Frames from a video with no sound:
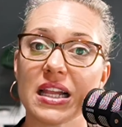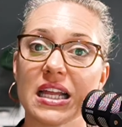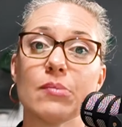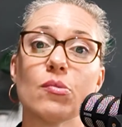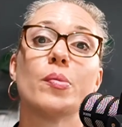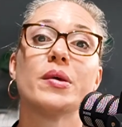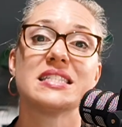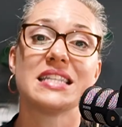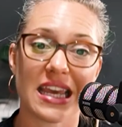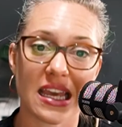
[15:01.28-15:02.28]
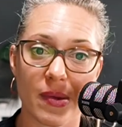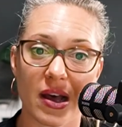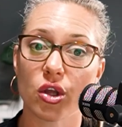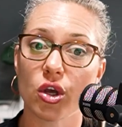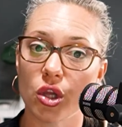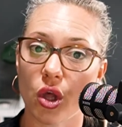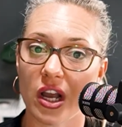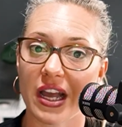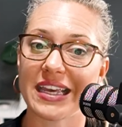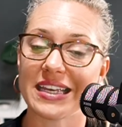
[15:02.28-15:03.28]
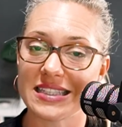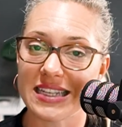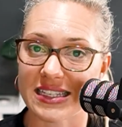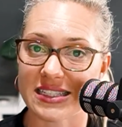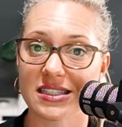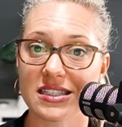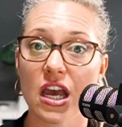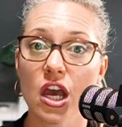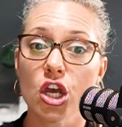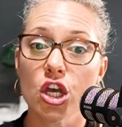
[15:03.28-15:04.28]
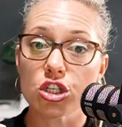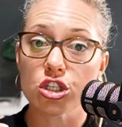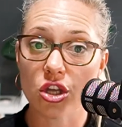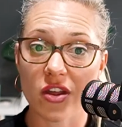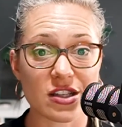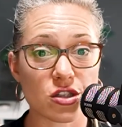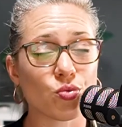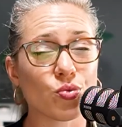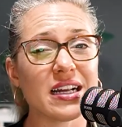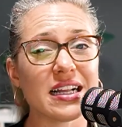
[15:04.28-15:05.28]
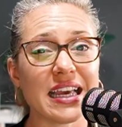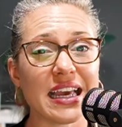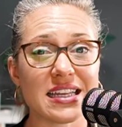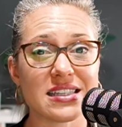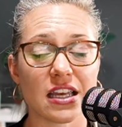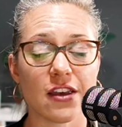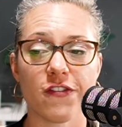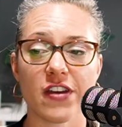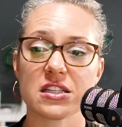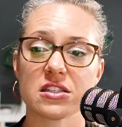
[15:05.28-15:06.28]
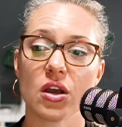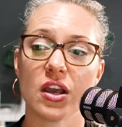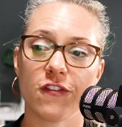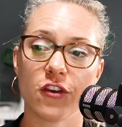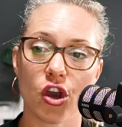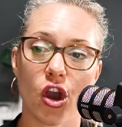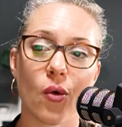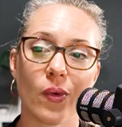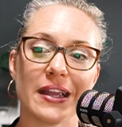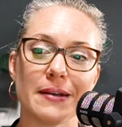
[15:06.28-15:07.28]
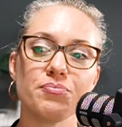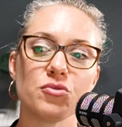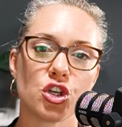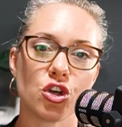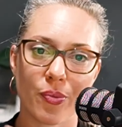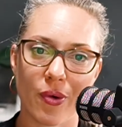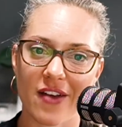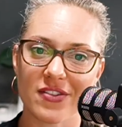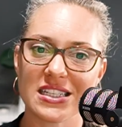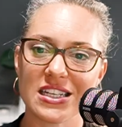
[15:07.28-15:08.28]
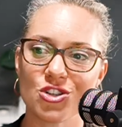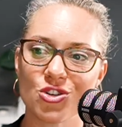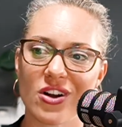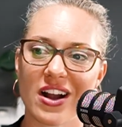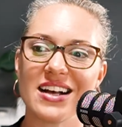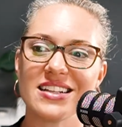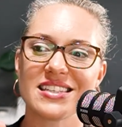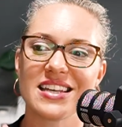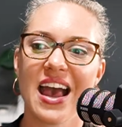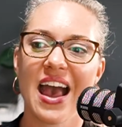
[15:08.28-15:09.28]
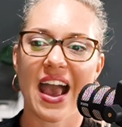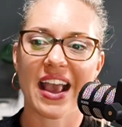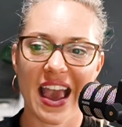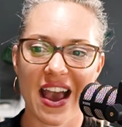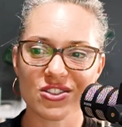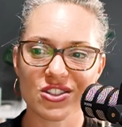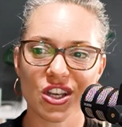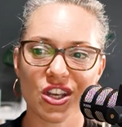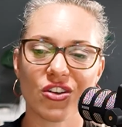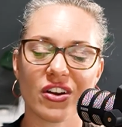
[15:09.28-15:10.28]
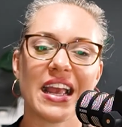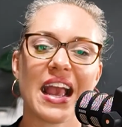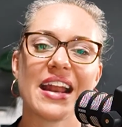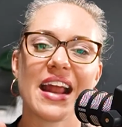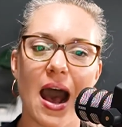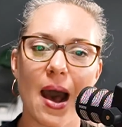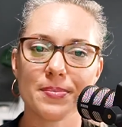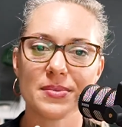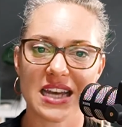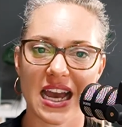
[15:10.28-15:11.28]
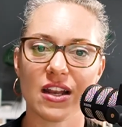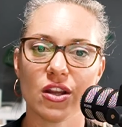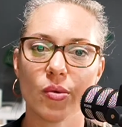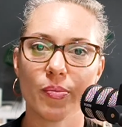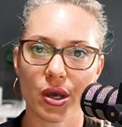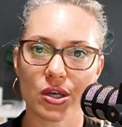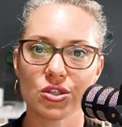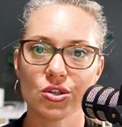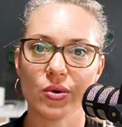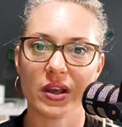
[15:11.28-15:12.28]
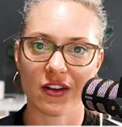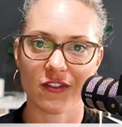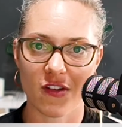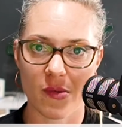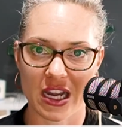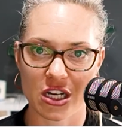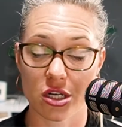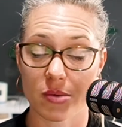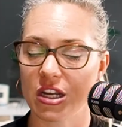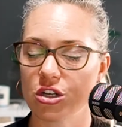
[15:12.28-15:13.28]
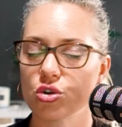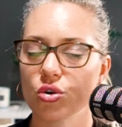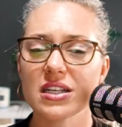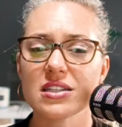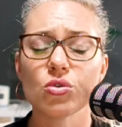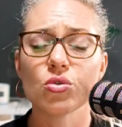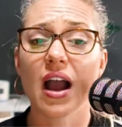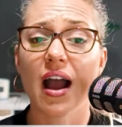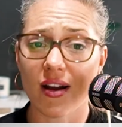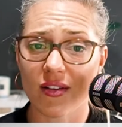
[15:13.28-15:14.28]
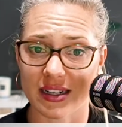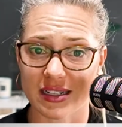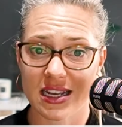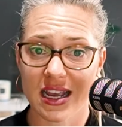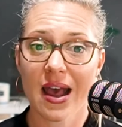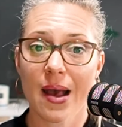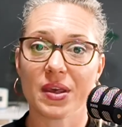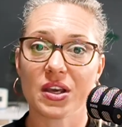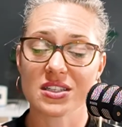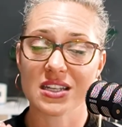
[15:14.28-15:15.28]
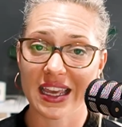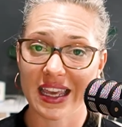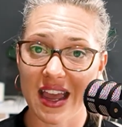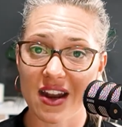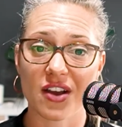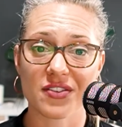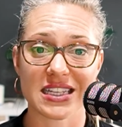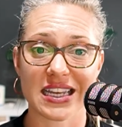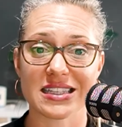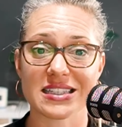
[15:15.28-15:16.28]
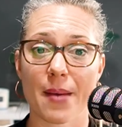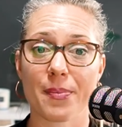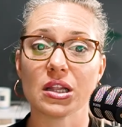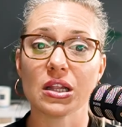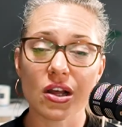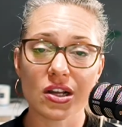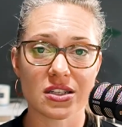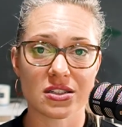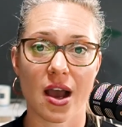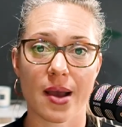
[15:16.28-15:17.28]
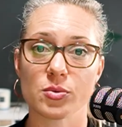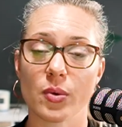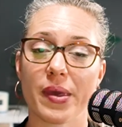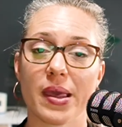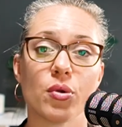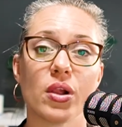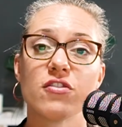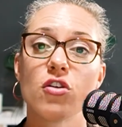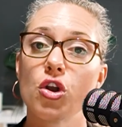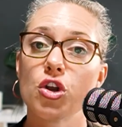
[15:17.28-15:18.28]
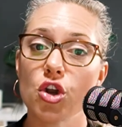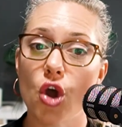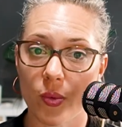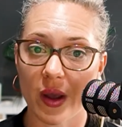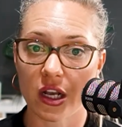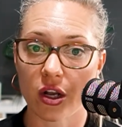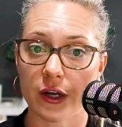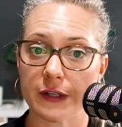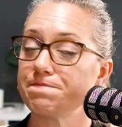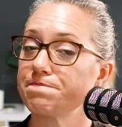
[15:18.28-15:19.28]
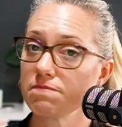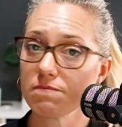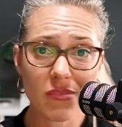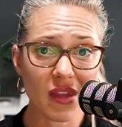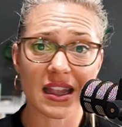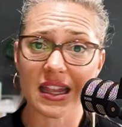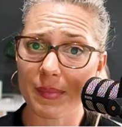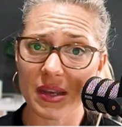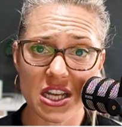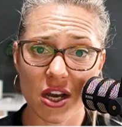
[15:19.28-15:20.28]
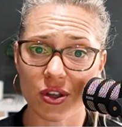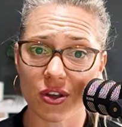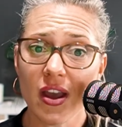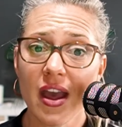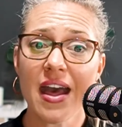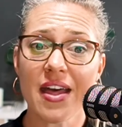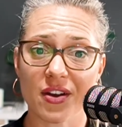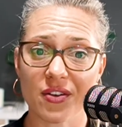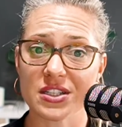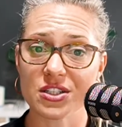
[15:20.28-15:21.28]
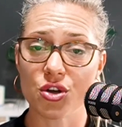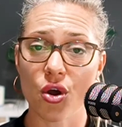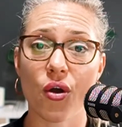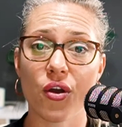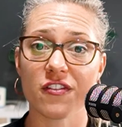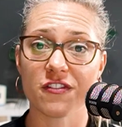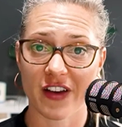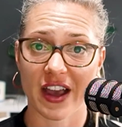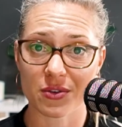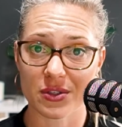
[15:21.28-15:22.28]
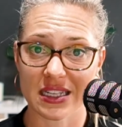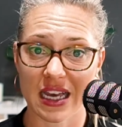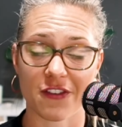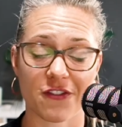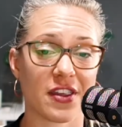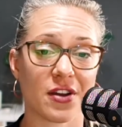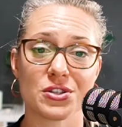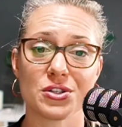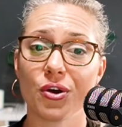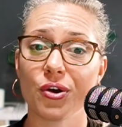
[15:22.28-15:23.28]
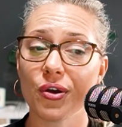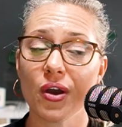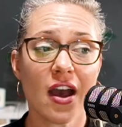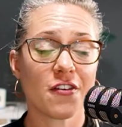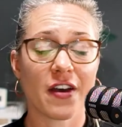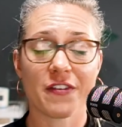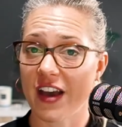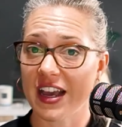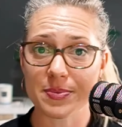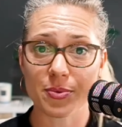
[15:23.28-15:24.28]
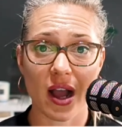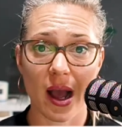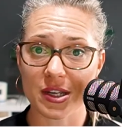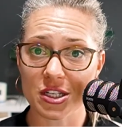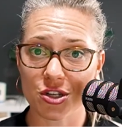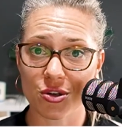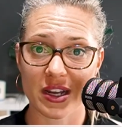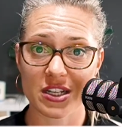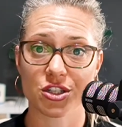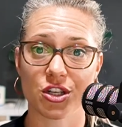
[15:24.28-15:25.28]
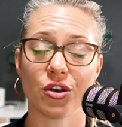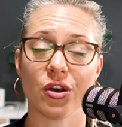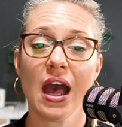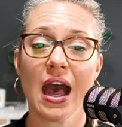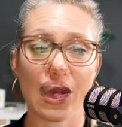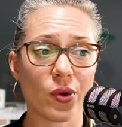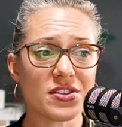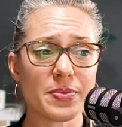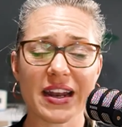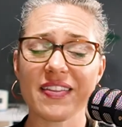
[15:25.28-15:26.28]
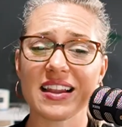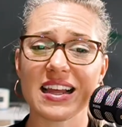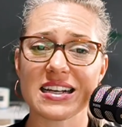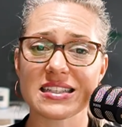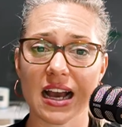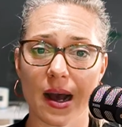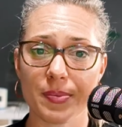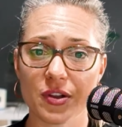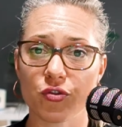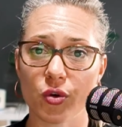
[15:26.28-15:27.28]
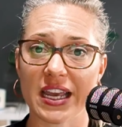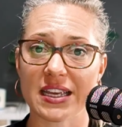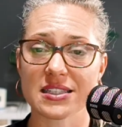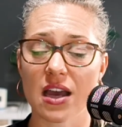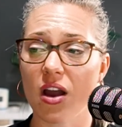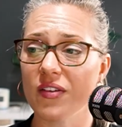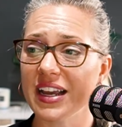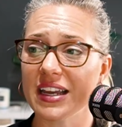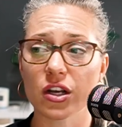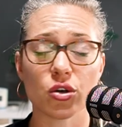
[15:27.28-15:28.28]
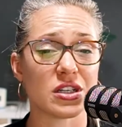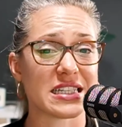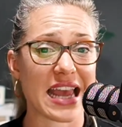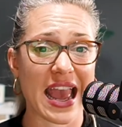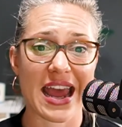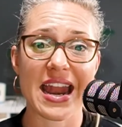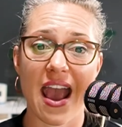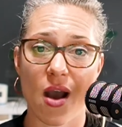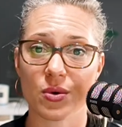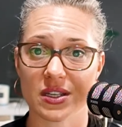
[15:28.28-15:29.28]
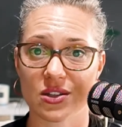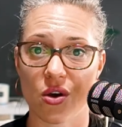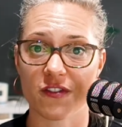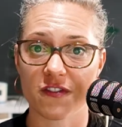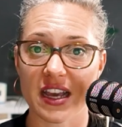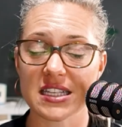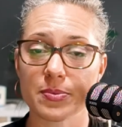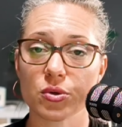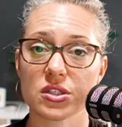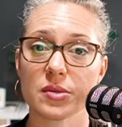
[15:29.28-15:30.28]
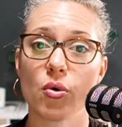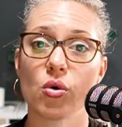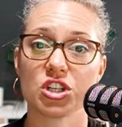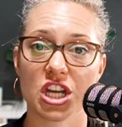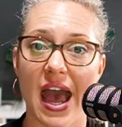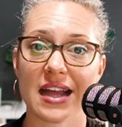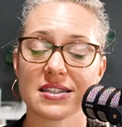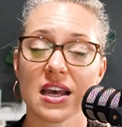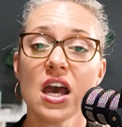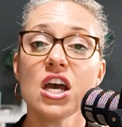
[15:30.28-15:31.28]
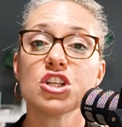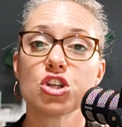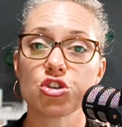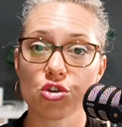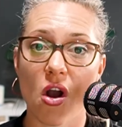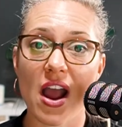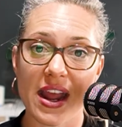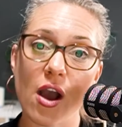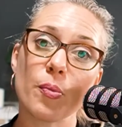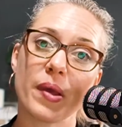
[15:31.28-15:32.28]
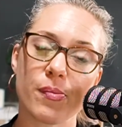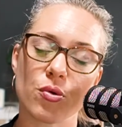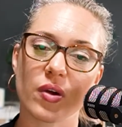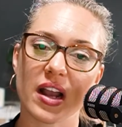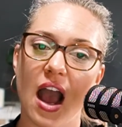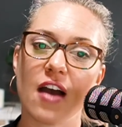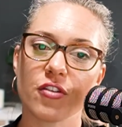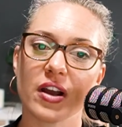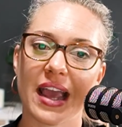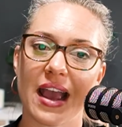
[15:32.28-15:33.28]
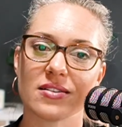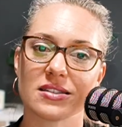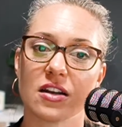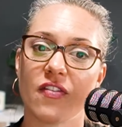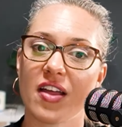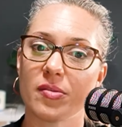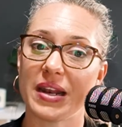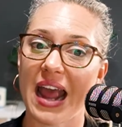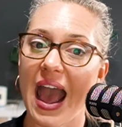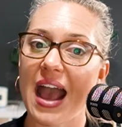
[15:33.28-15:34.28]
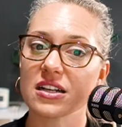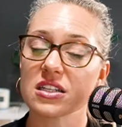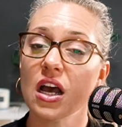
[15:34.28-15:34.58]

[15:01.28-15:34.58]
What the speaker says: anymore because the email no longer exists. So that's really easily fixed if you go in to your privacy shortcuts, account security, and update your personal information. Make sure it is all current because, again, I've seen this happen lots of times where people have got nowhere to go. And let me tell you, there is no fail safe. There is no Facebook coming to your rescue. We've spent in the last couple of weeks, I reckon a good 10 hours on Facebook support chats to try and help people recover accounts that have either been hacked,